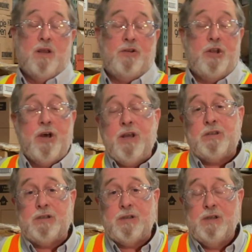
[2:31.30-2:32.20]

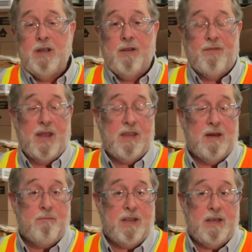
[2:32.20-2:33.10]
dust, they
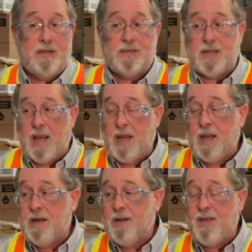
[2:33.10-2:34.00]
can be
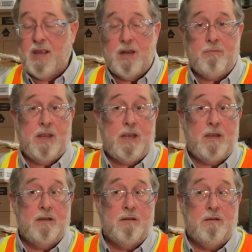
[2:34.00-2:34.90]
sand, they can be
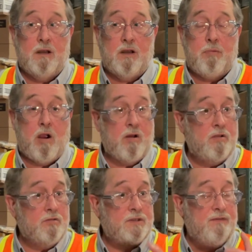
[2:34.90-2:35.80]

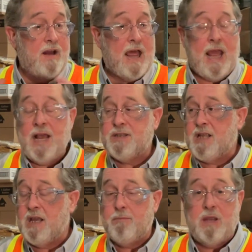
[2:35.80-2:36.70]
particles of glass, they
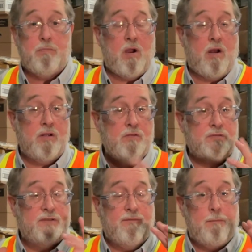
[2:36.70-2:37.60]
can be
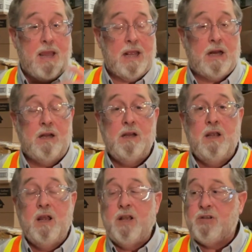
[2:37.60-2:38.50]
particles of metal,
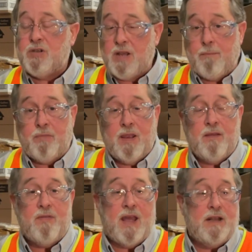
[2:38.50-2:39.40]

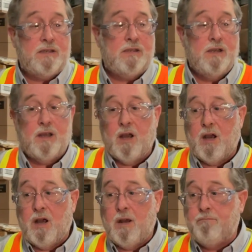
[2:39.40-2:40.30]
something that's
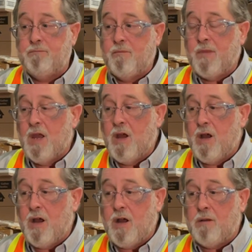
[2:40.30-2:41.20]

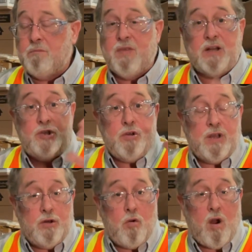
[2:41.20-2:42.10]
that you
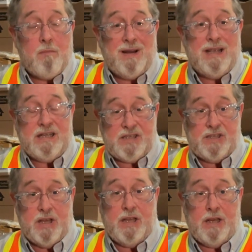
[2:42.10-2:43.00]
can normally
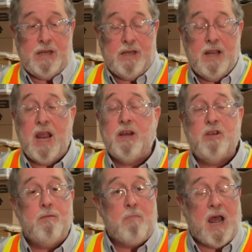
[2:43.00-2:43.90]
see, and
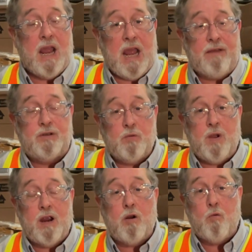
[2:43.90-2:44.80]
you might have to
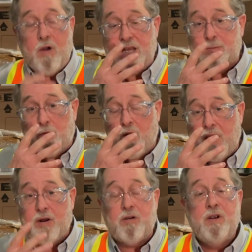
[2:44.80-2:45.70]
wear a
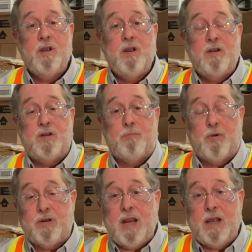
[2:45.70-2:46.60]
respirator to
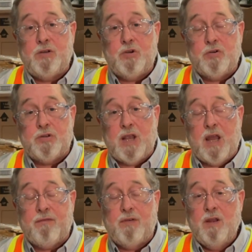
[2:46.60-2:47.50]
protect
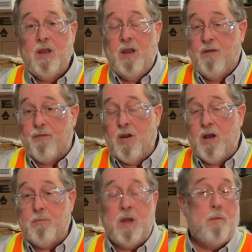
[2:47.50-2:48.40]
yourself
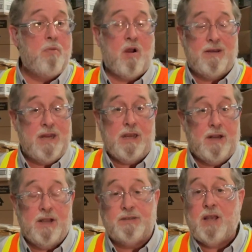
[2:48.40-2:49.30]
from
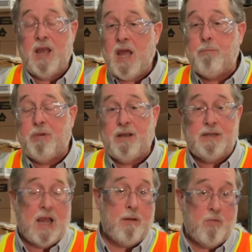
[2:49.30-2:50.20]
particulates, a HEPA
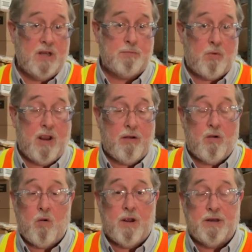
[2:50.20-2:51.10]
type respirator
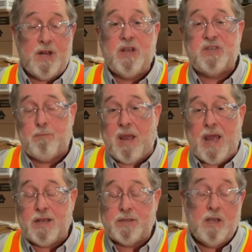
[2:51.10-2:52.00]
or a dust
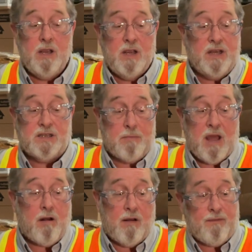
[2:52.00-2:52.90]
mask. As a
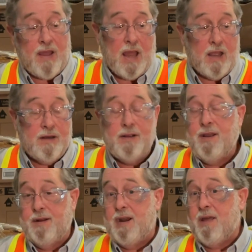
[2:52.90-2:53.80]
matter of fact,
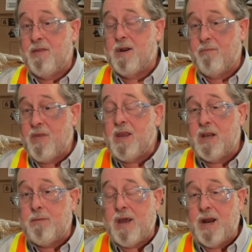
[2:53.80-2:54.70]
now that I'm thinking
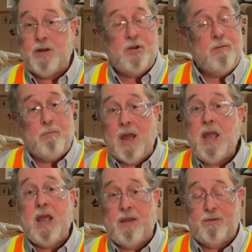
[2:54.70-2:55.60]
about it, you may
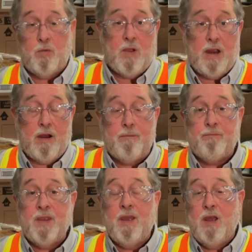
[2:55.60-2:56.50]
have to wear
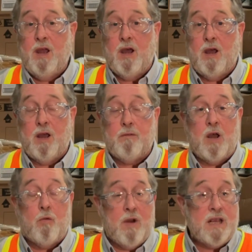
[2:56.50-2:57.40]

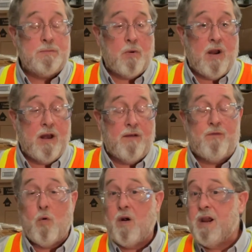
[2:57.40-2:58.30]
a respirator
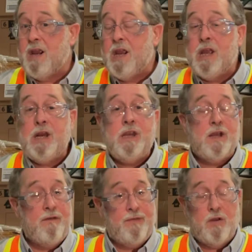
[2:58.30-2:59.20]
for any
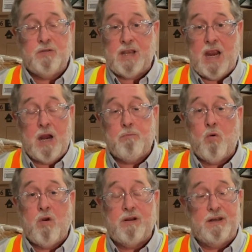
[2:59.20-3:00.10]
of those
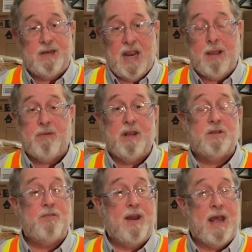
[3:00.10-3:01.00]
airborne contaminants
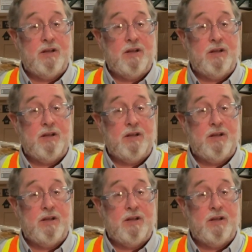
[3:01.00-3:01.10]
that I